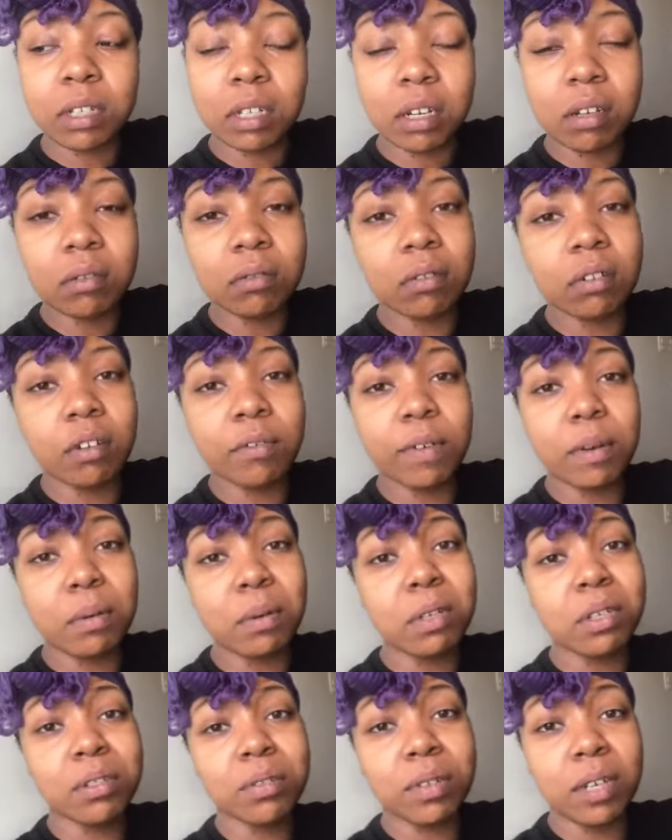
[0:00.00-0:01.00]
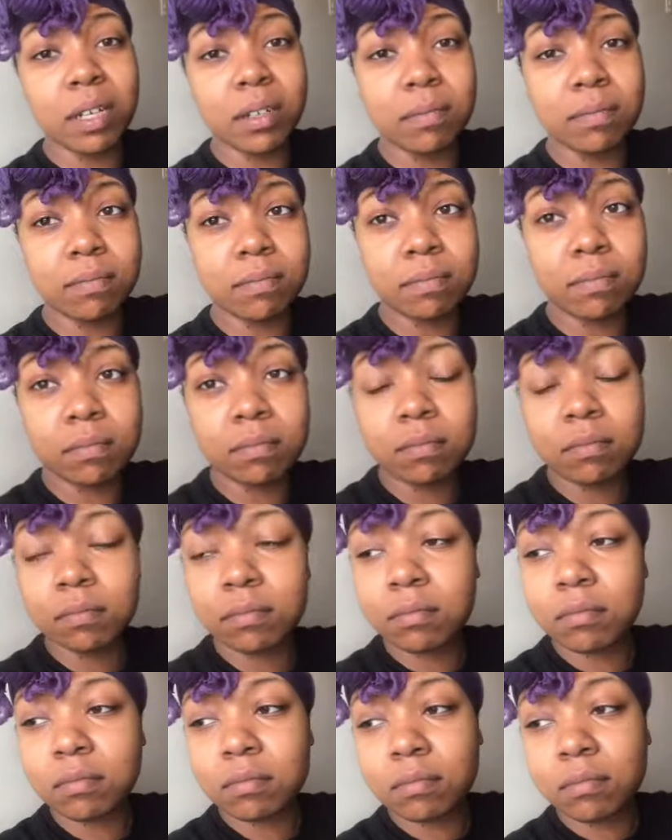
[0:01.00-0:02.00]
and I don't know if I want to do
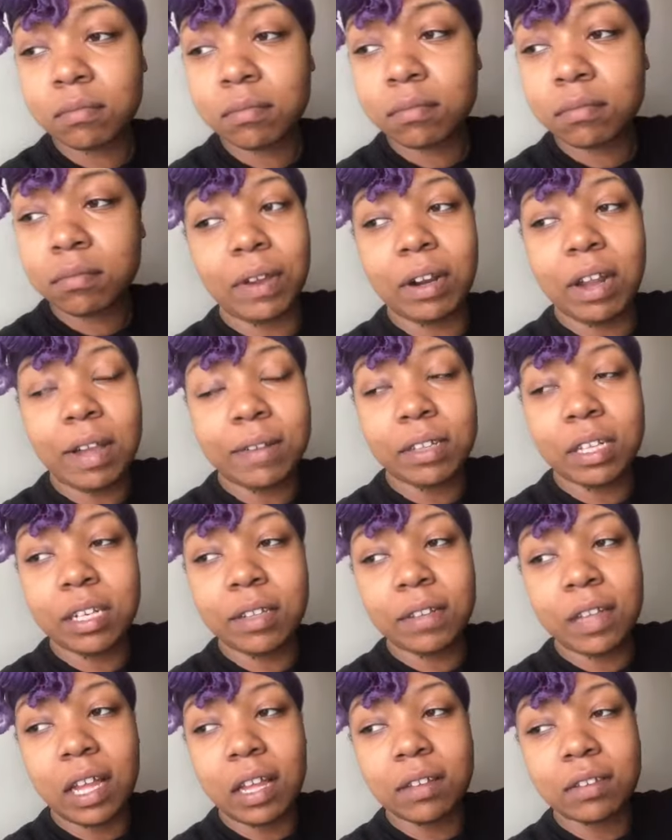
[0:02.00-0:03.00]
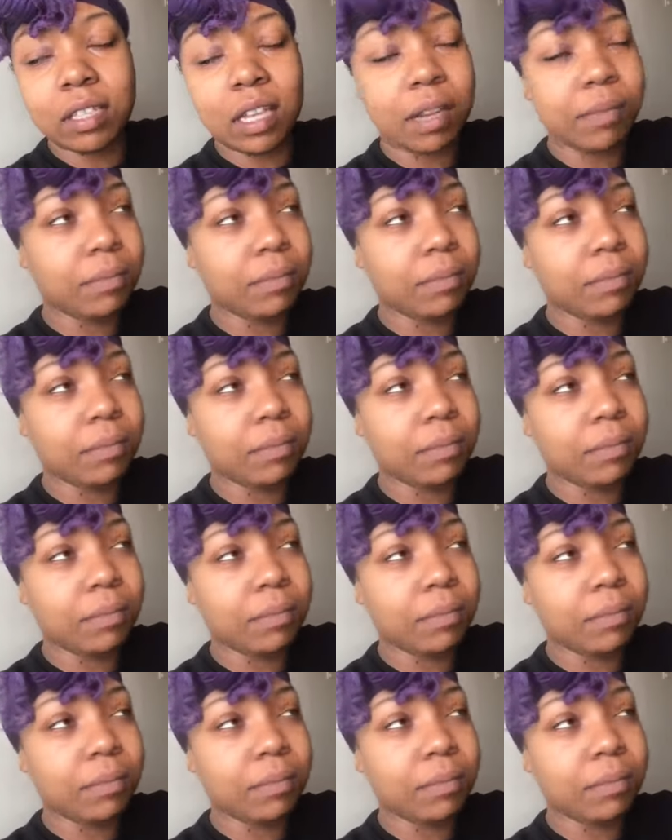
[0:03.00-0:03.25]
that. I don't have to leave the house.